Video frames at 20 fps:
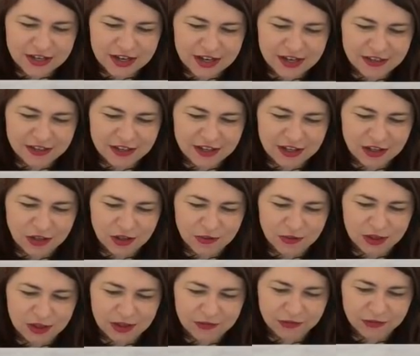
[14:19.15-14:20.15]
can't thank you
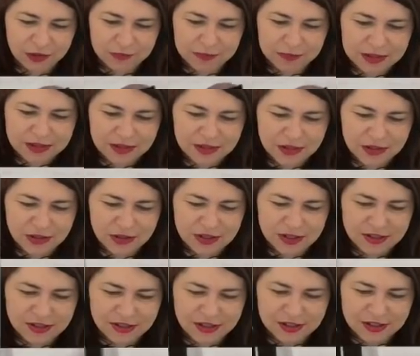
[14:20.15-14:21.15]
enough. I miss you.
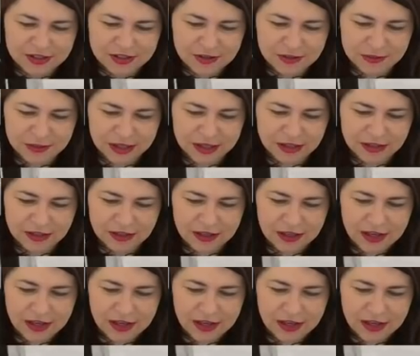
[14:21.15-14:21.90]
Yes, sweet.